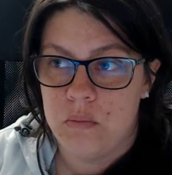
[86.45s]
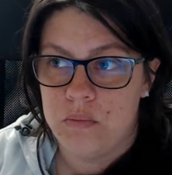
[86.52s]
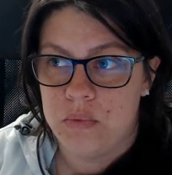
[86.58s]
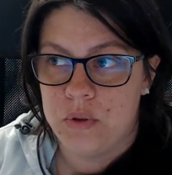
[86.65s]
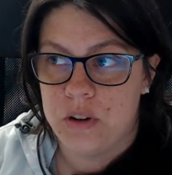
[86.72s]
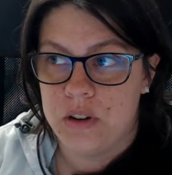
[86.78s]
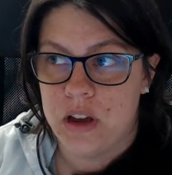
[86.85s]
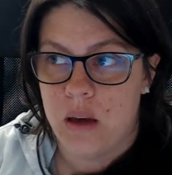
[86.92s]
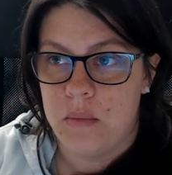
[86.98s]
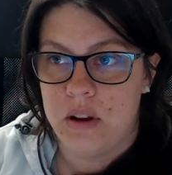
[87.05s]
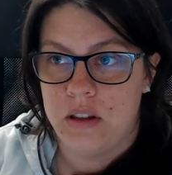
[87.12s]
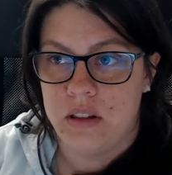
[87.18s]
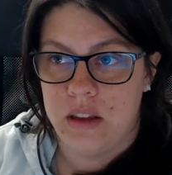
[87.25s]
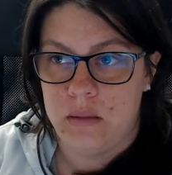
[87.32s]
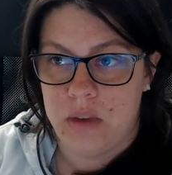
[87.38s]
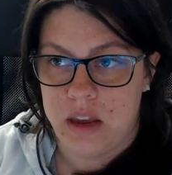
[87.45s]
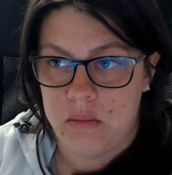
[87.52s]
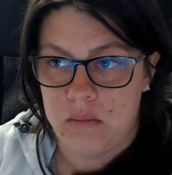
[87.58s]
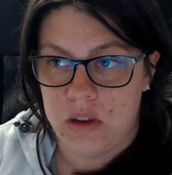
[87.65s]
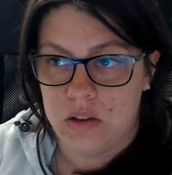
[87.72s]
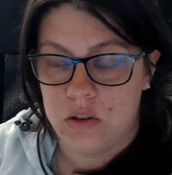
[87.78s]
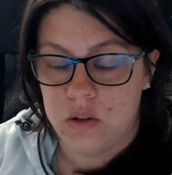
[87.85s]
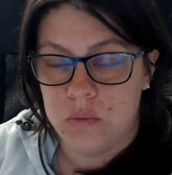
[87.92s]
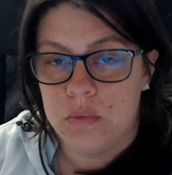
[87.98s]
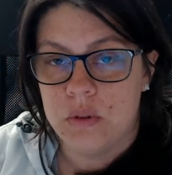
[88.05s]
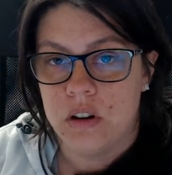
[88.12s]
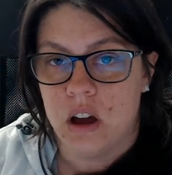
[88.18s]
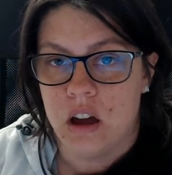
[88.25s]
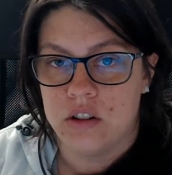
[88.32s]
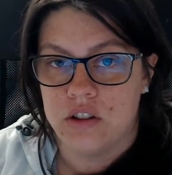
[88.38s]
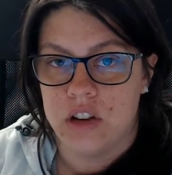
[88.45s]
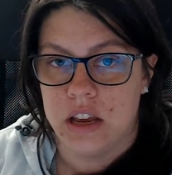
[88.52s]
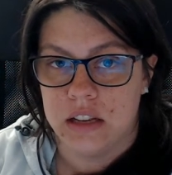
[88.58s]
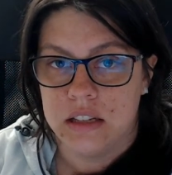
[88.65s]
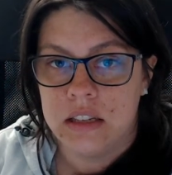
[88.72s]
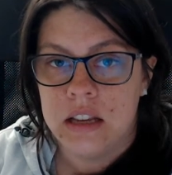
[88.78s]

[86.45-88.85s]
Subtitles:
predominantly made me super nauseous